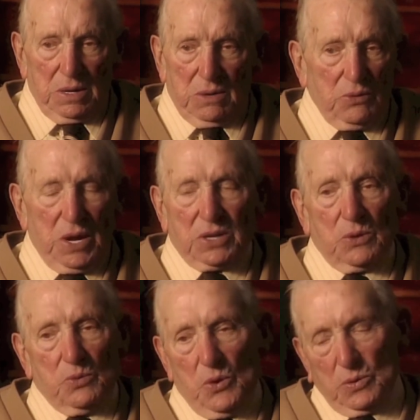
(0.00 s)
We had to
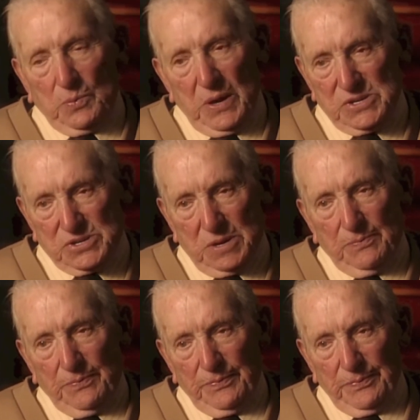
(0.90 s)
walk past him.
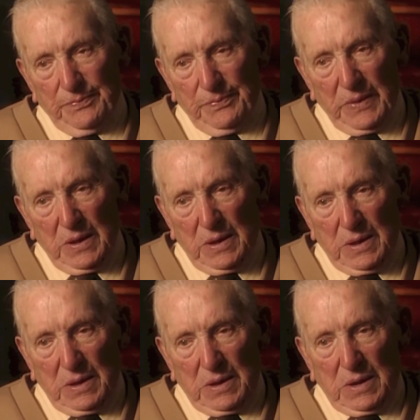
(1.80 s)

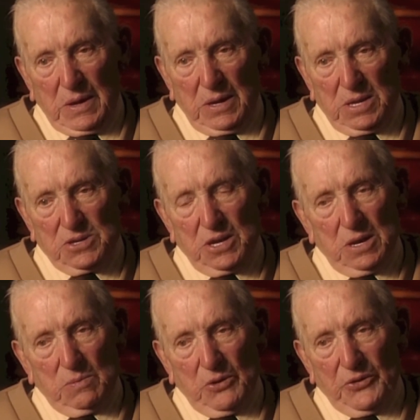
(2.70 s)
And the
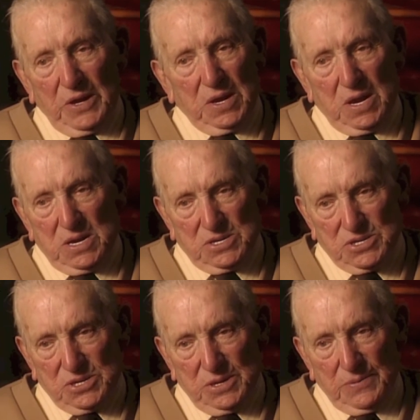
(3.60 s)
terrible thing
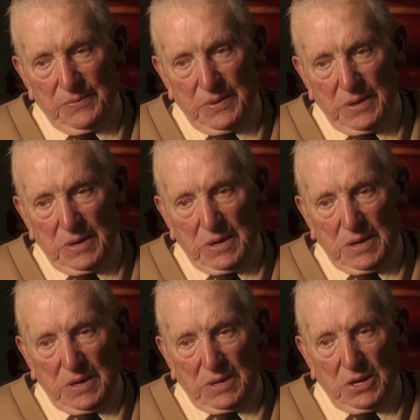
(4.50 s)
is
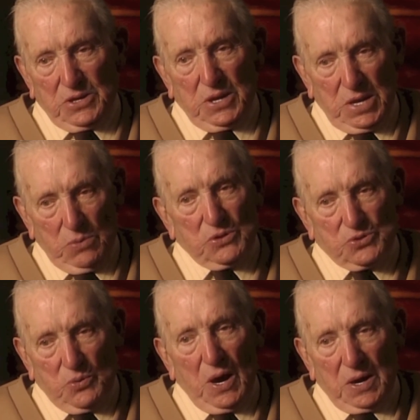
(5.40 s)
that he
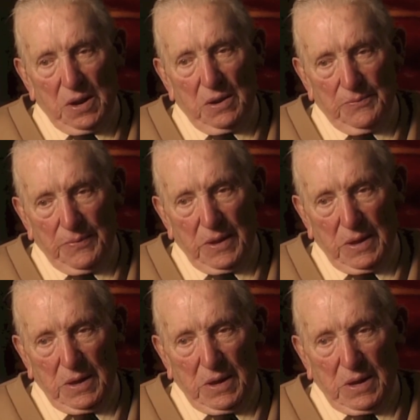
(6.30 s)
was one
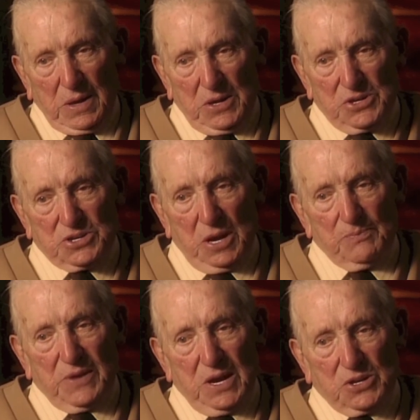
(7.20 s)
that
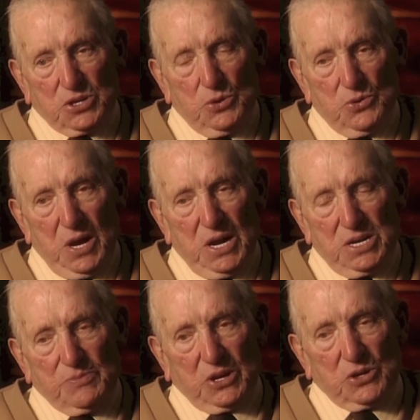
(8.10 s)
stopped there 2
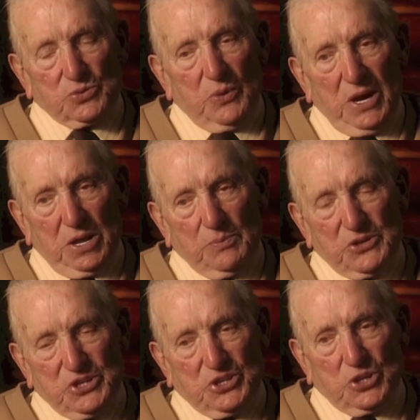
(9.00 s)
days, because where the
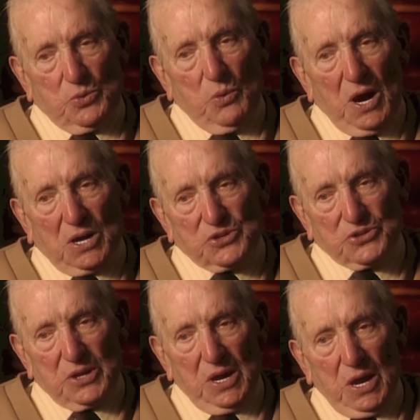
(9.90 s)
position
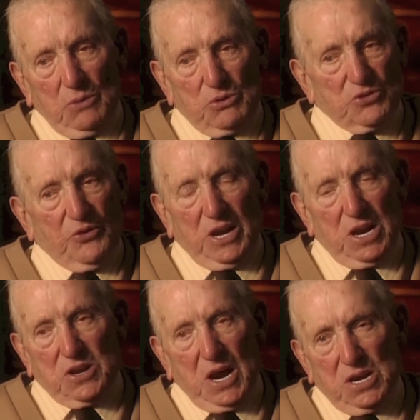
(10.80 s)
was very
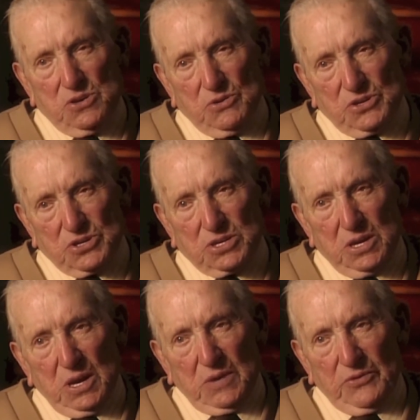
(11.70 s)
dangerous
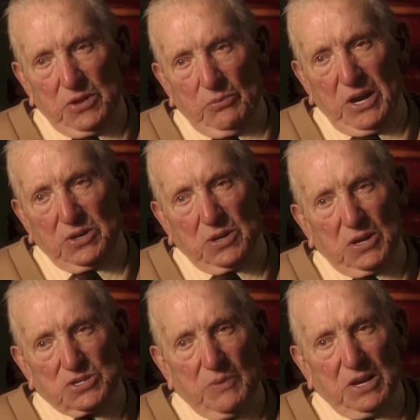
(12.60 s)
for the Red
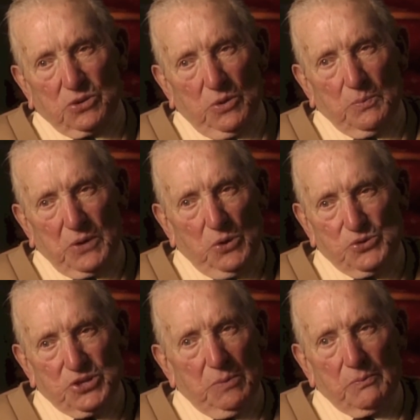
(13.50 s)
Cross man to
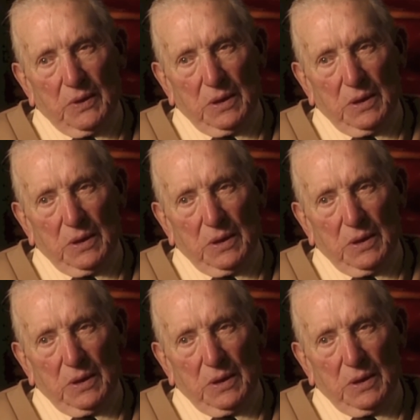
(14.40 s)
approach him.